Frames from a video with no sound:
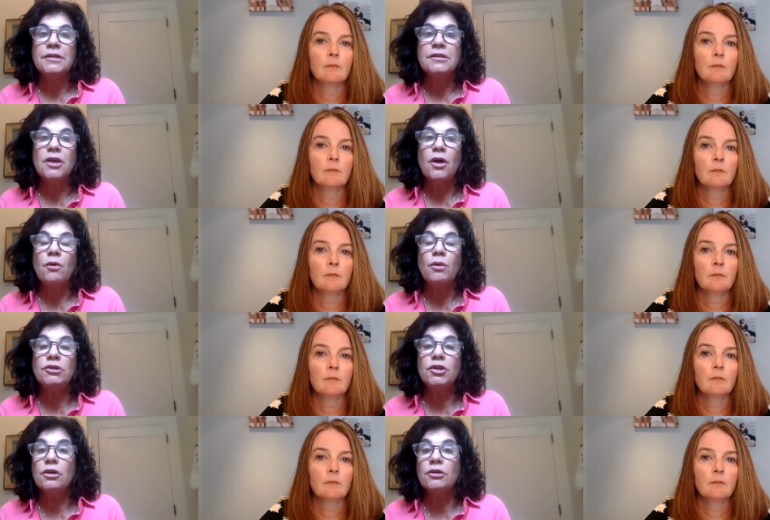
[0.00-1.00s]
Speaker 1: so we'll
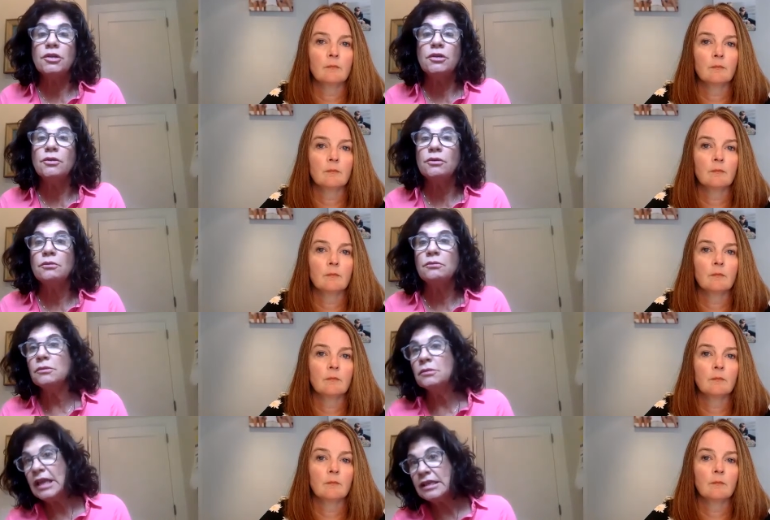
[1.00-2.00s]
turn to
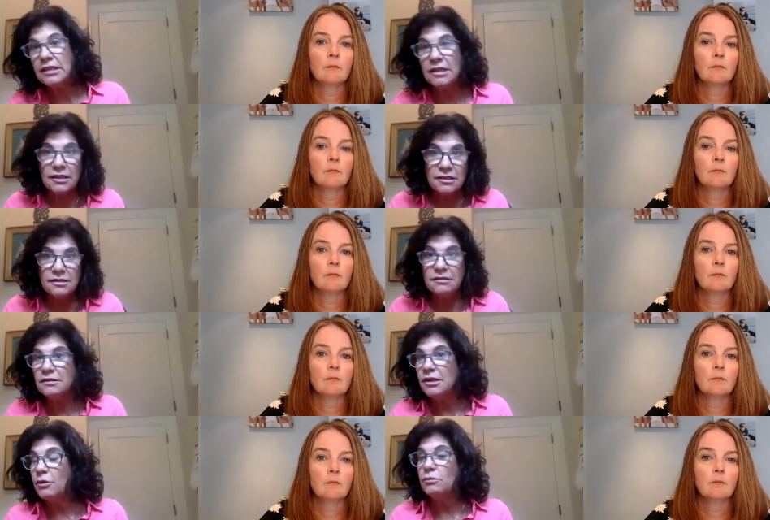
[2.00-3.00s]
laziness,
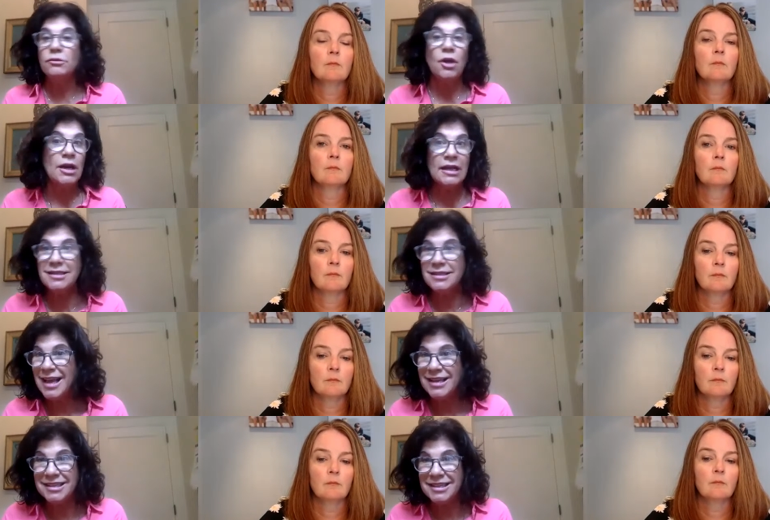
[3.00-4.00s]
you know, not
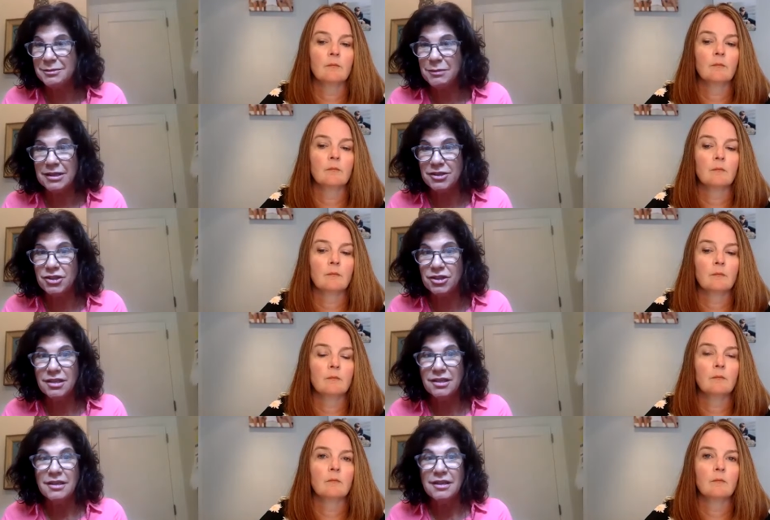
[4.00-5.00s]
exercising as much
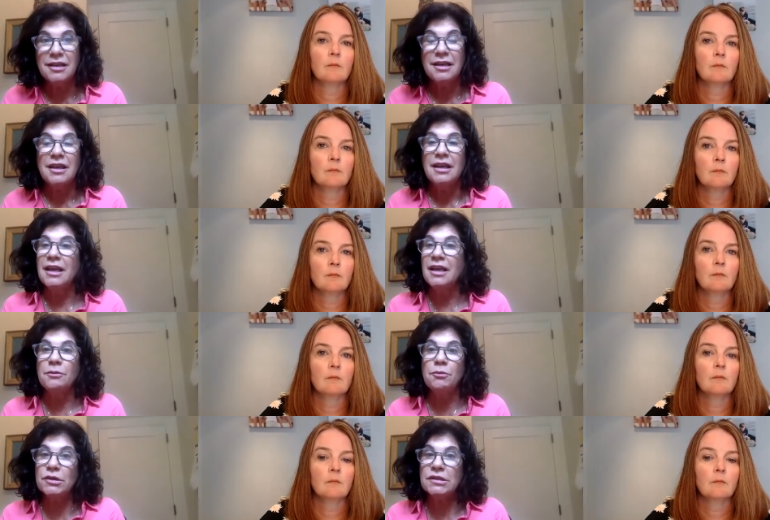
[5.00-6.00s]
and a
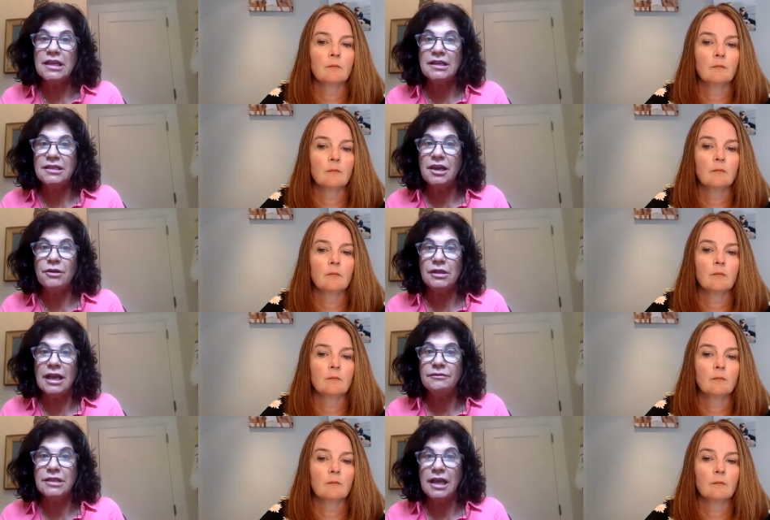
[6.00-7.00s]
more sedentary
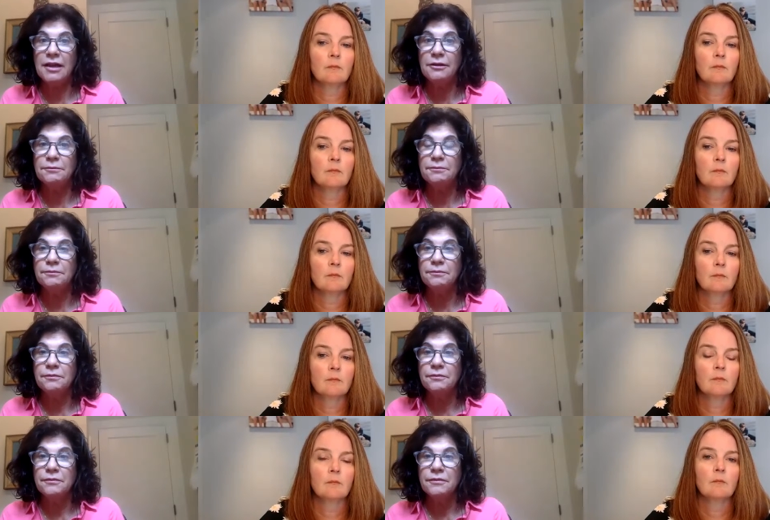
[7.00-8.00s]
lifestyle.
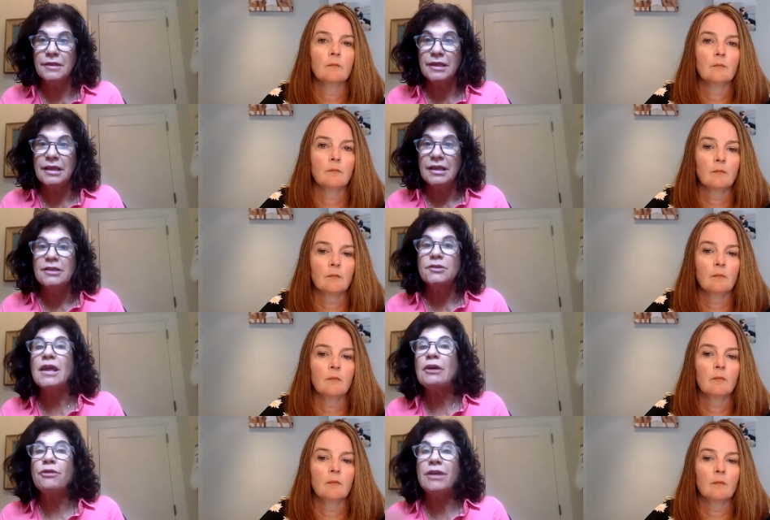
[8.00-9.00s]
So
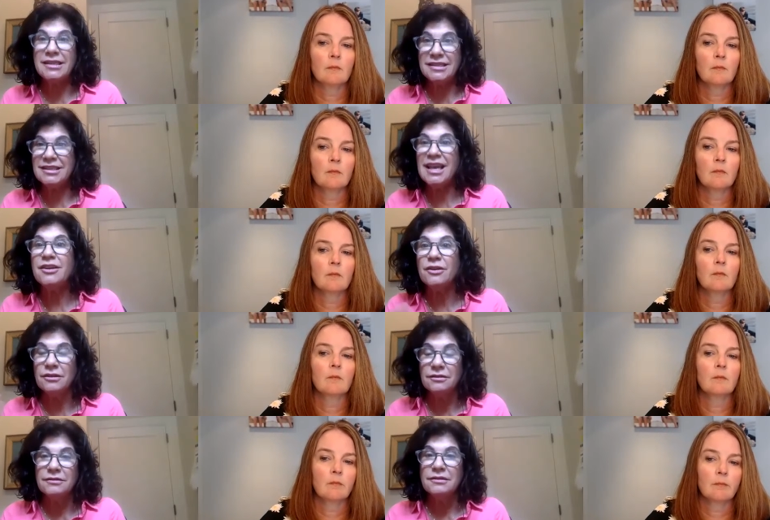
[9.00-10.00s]
that creates a
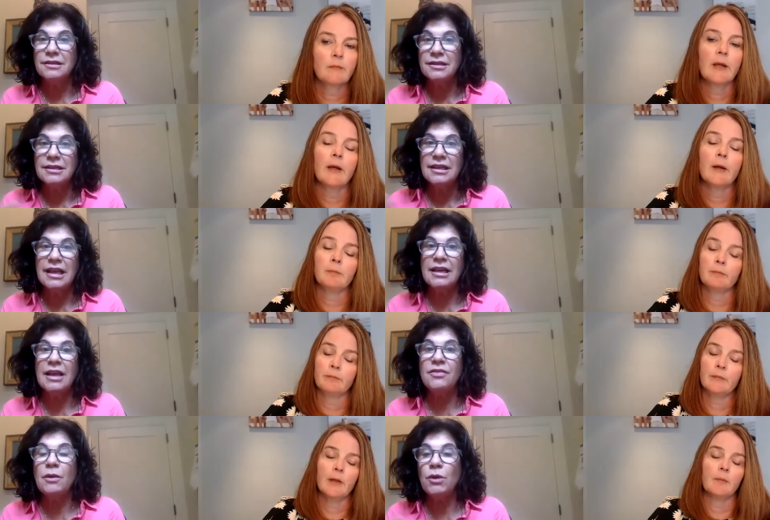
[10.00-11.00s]
cycle. Yeah. And, and
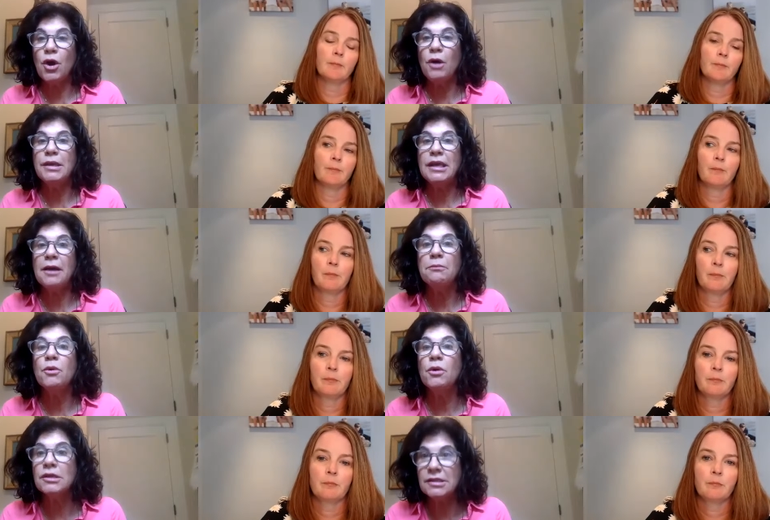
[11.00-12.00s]
then yeah. we all become
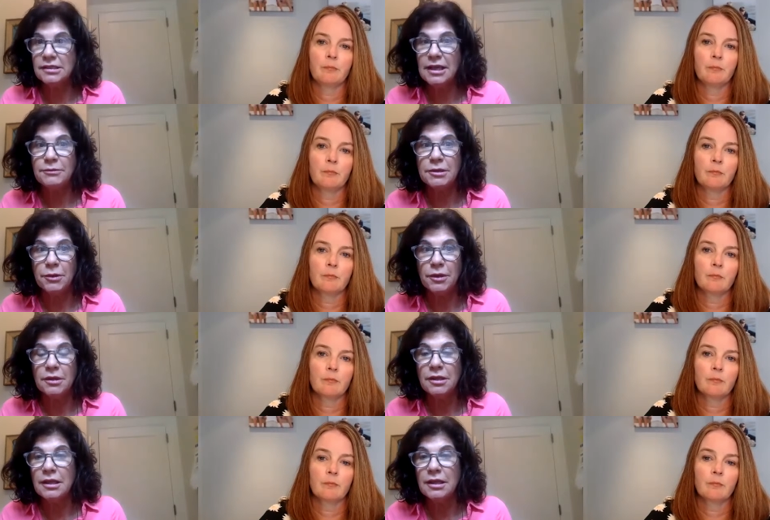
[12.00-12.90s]
more susceptible